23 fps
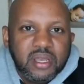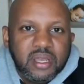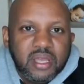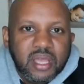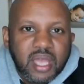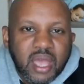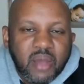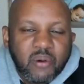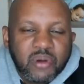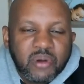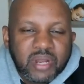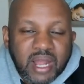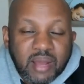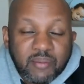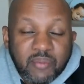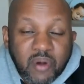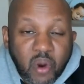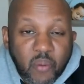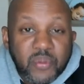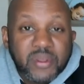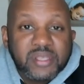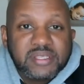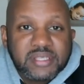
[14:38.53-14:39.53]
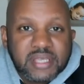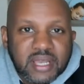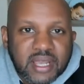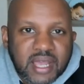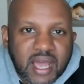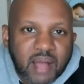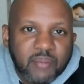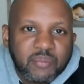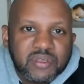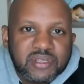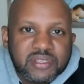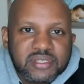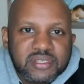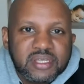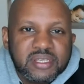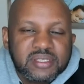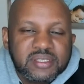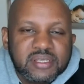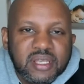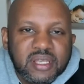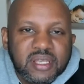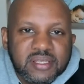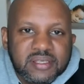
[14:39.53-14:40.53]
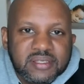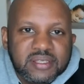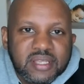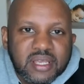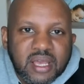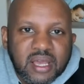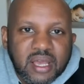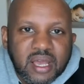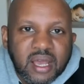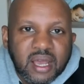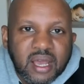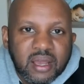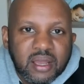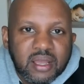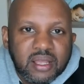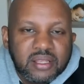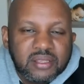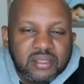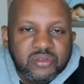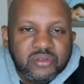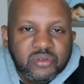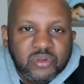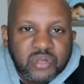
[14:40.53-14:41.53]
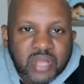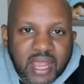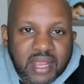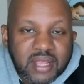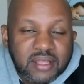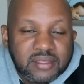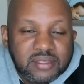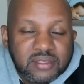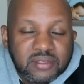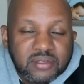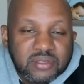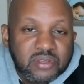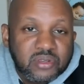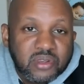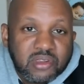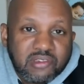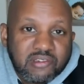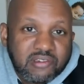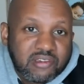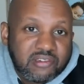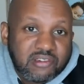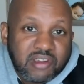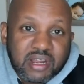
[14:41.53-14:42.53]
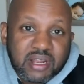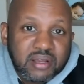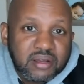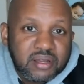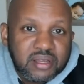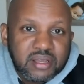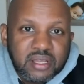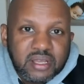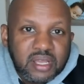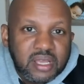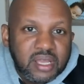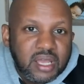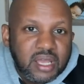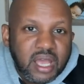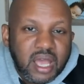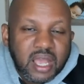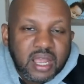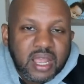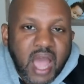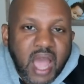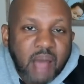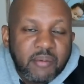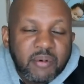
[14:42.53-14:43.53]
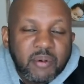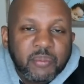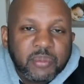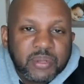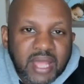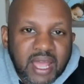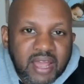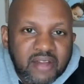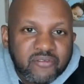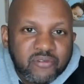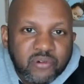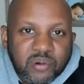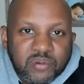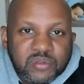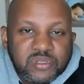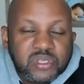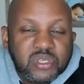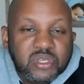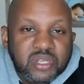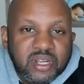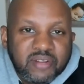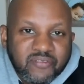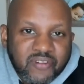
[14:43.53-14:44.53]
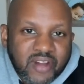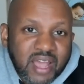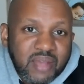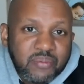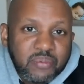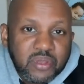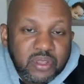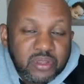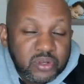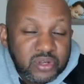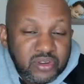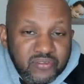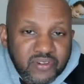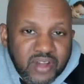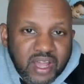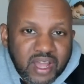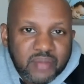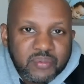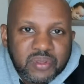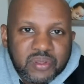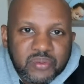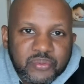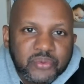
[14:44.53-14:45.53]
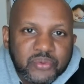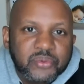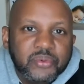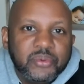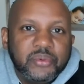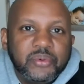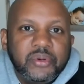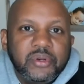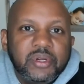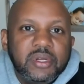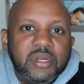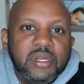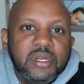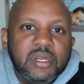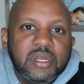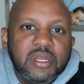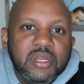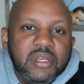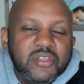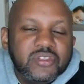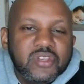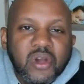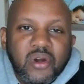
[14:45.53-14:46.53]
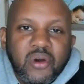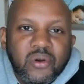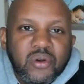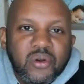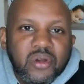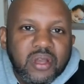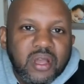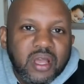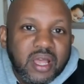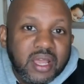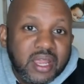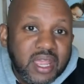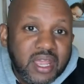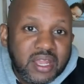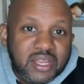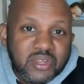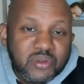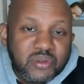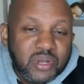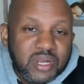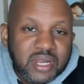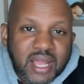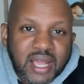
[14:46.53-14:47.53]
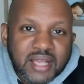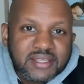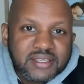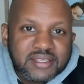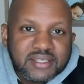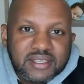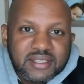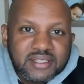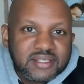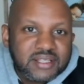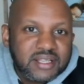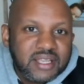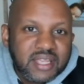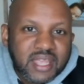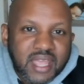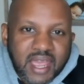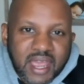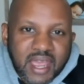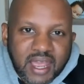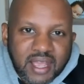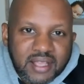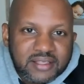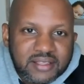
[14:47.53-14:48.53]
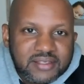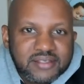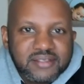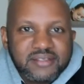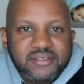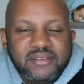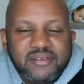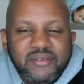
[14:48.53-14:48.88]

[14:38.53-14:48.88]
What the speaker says: and what I'm hoping to accomplish is unite, to create a common platform to unify people. So again, you will not see slick ads,